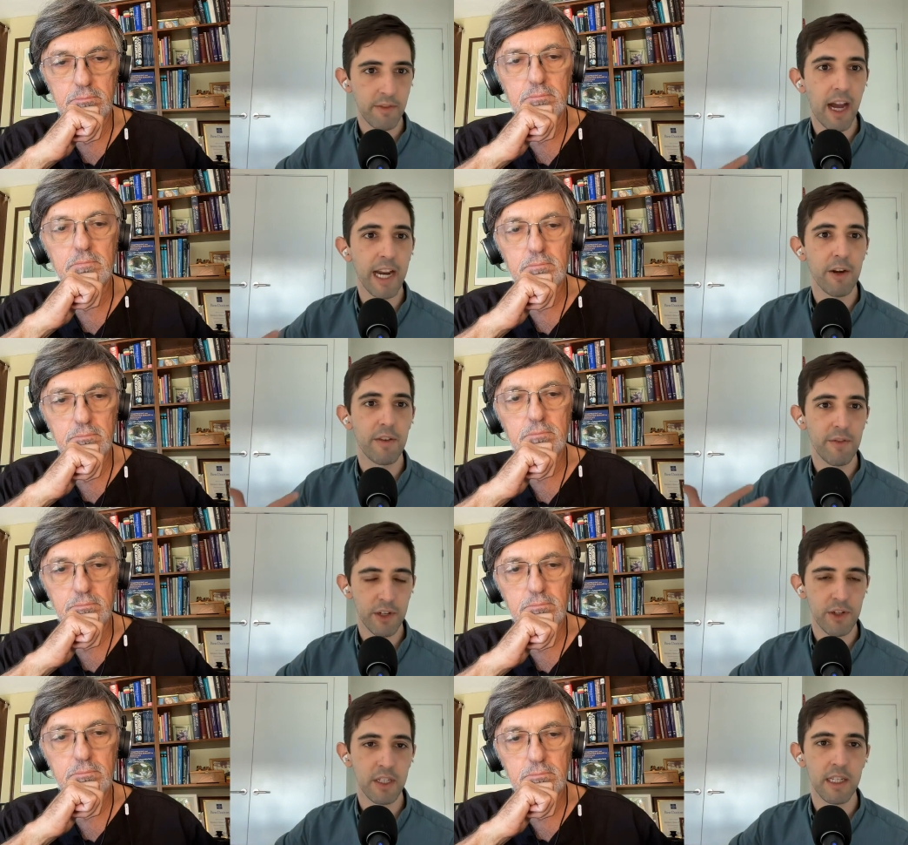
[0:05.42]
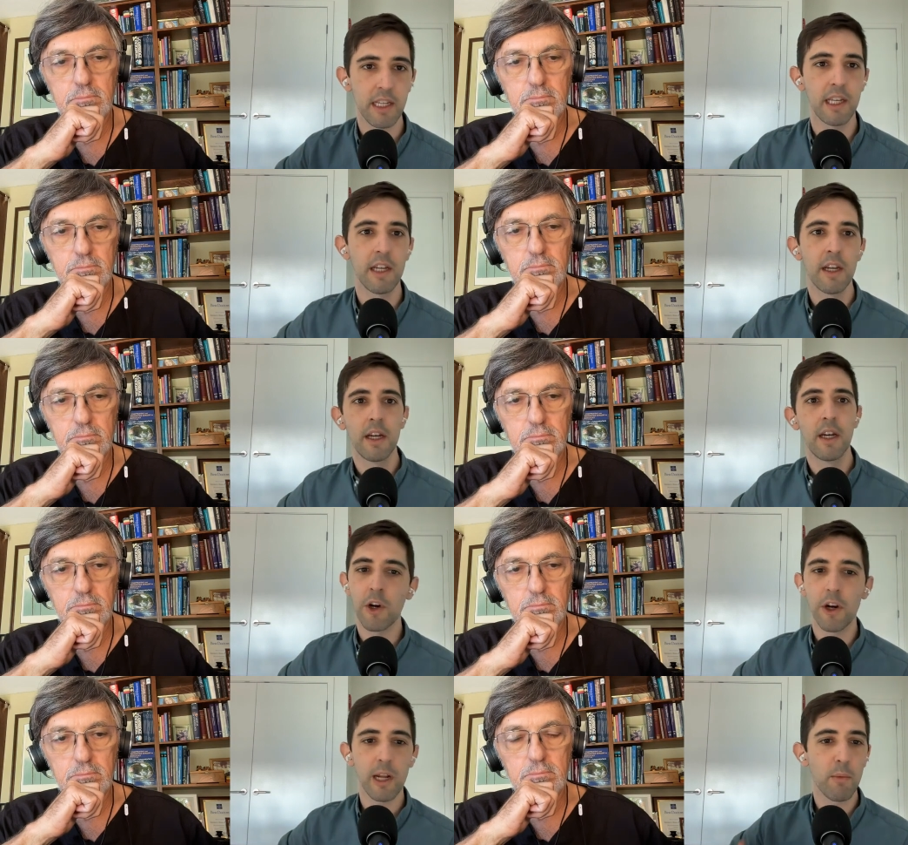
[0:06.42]
Speaker 1: of iron deficiency
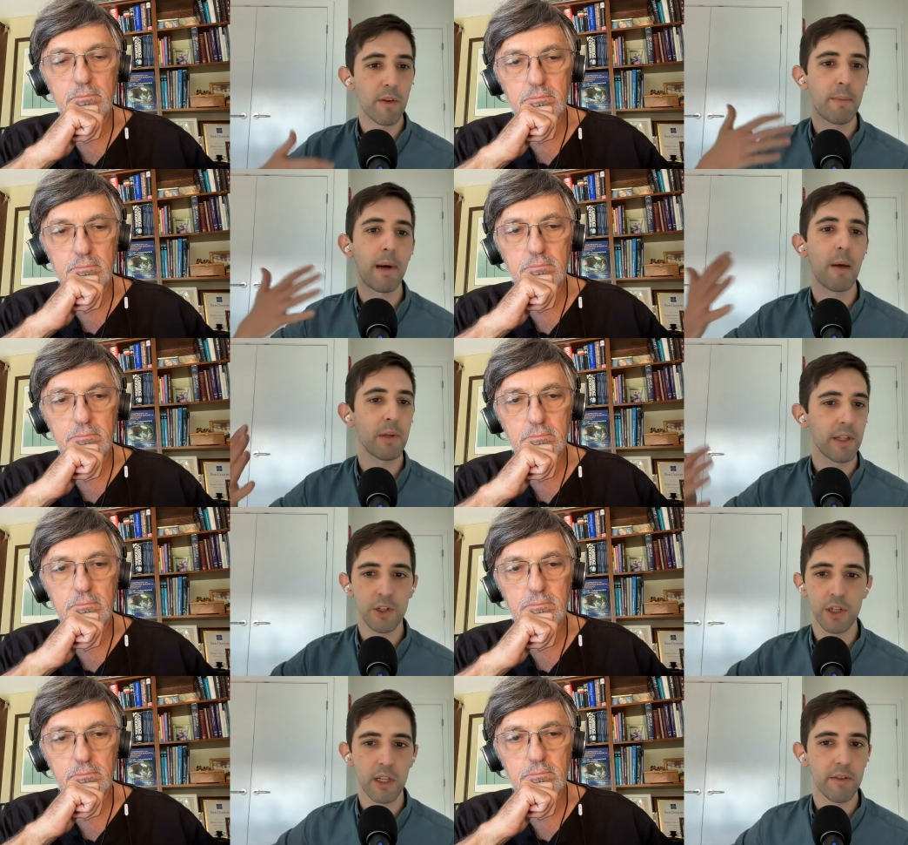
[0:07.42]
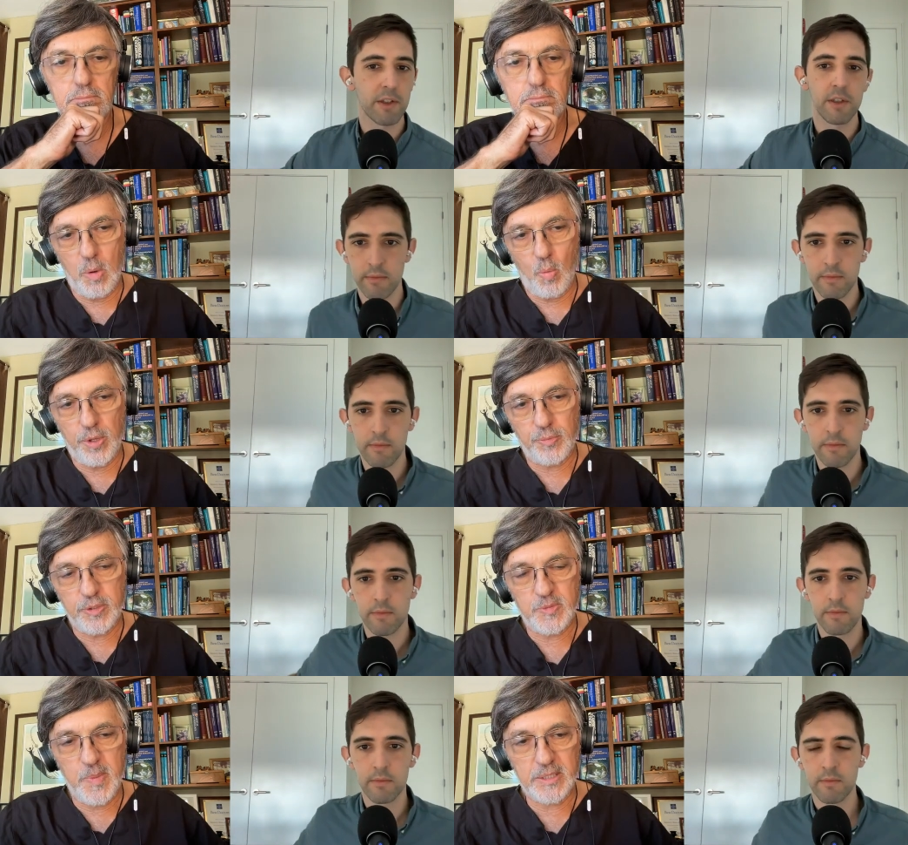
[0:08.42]
starting on more of a population level.
Speaker 2: With
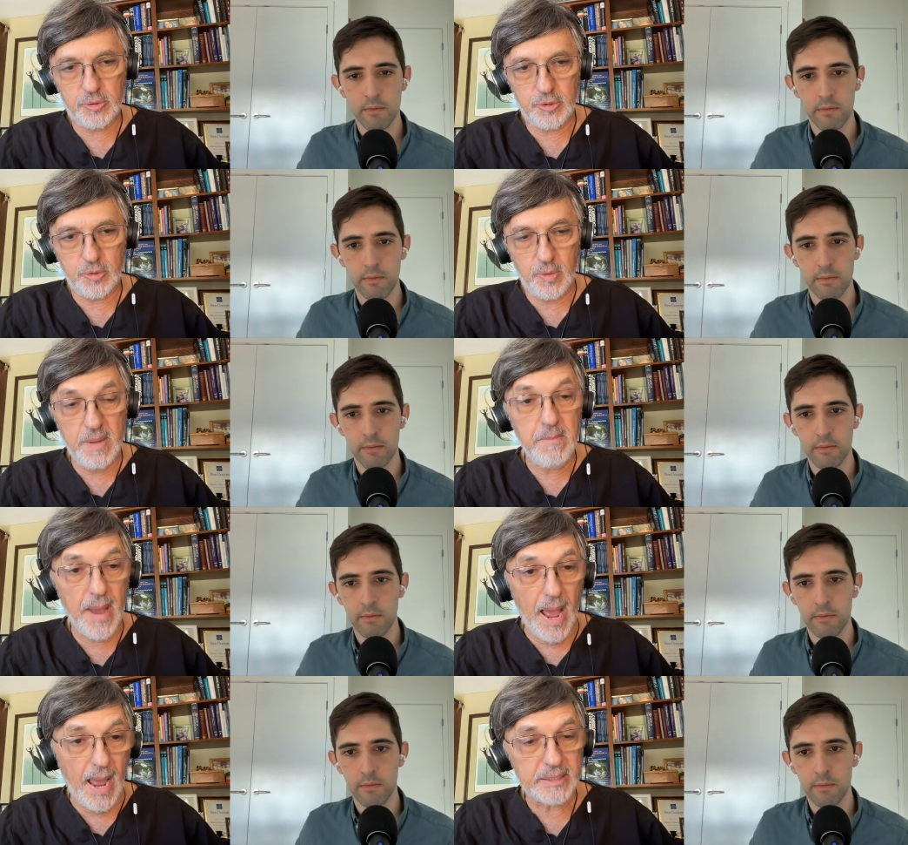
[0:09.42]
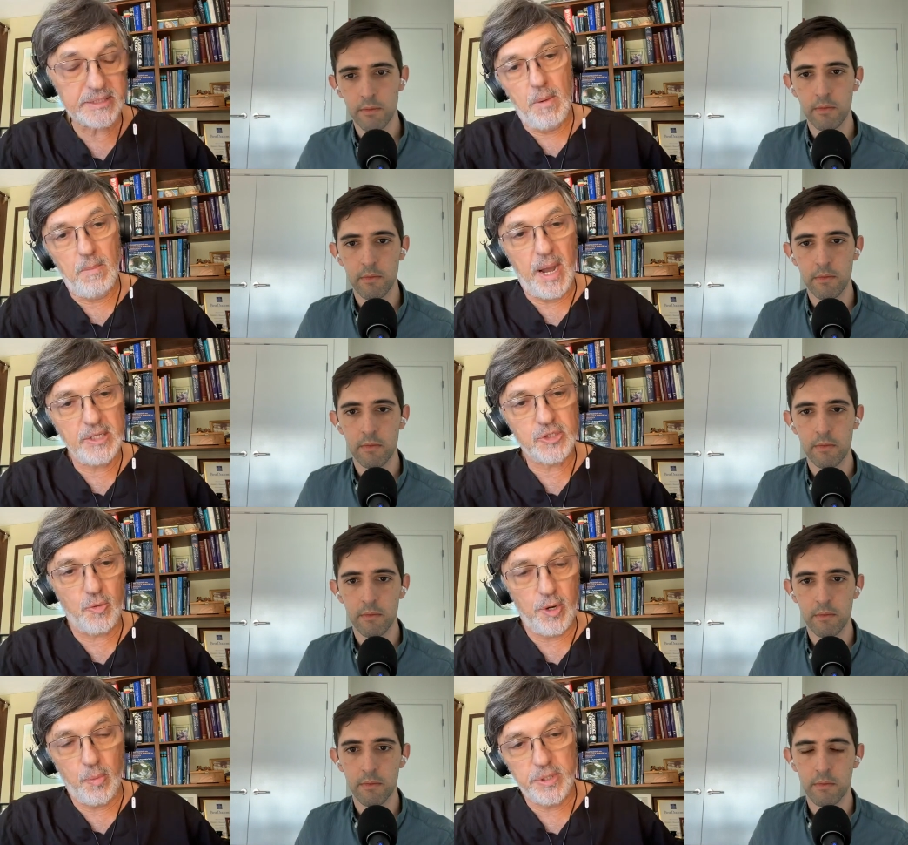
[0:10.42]
respect to impacts, my
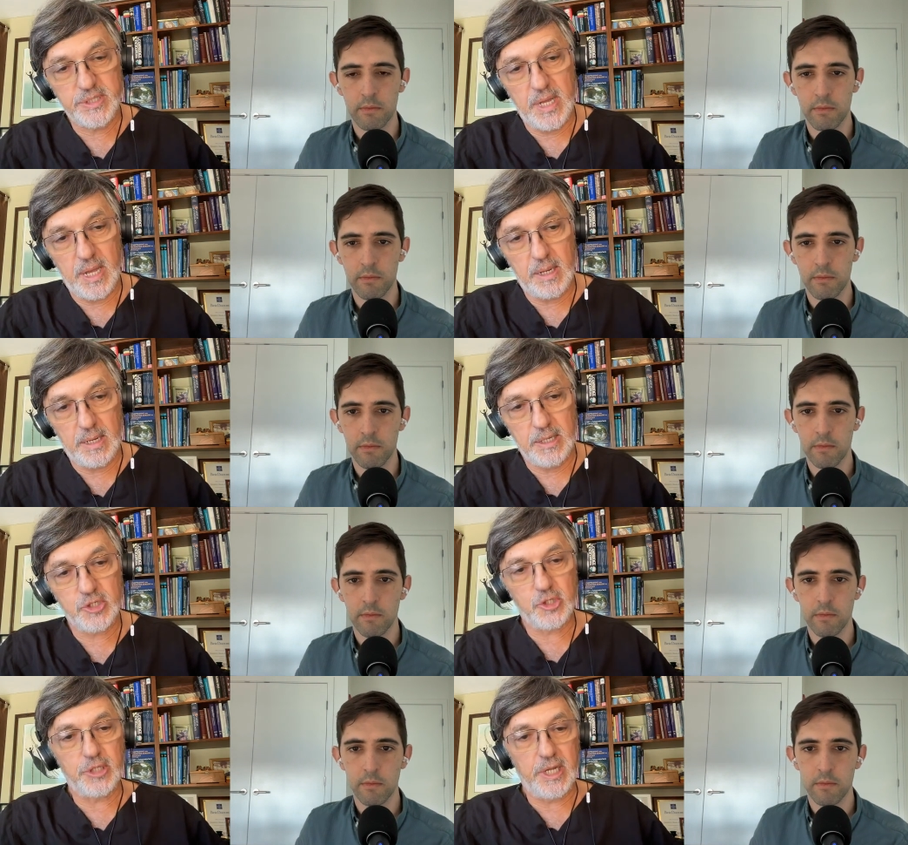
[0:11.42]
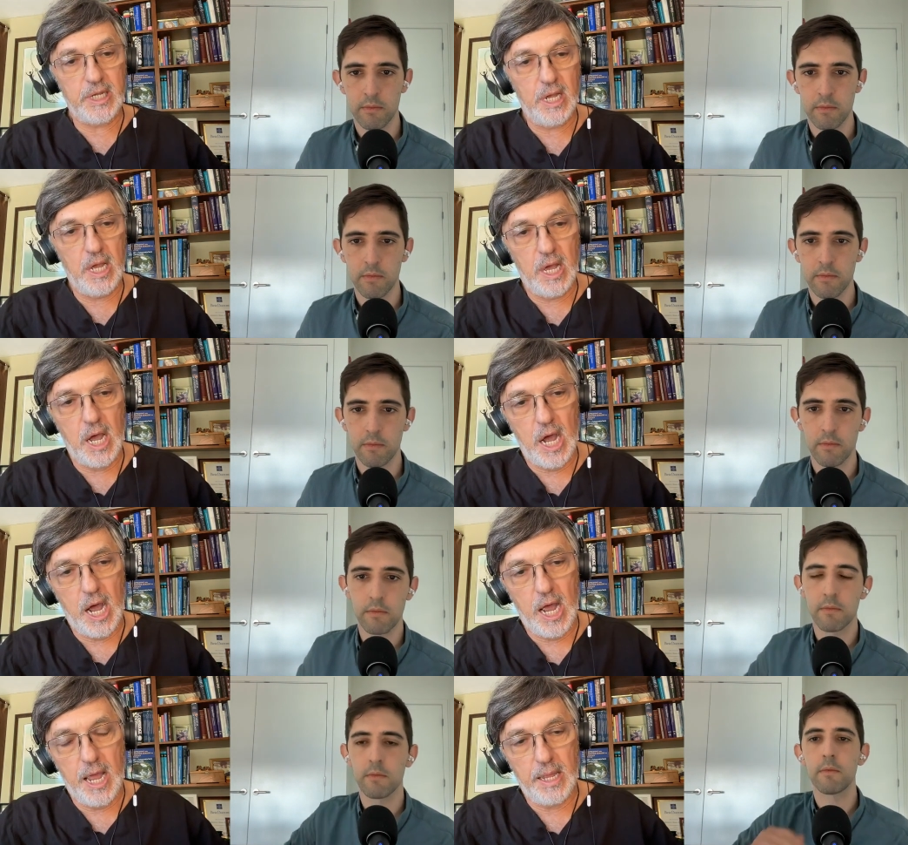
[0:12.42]
story was that initially
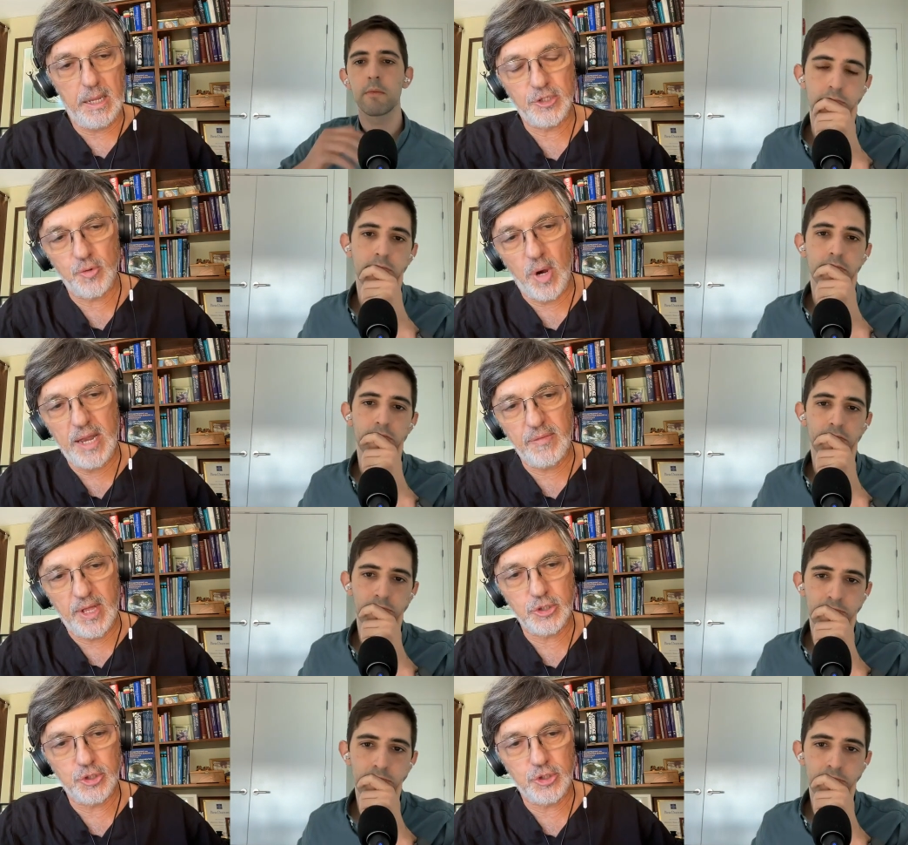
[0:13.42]
I tried then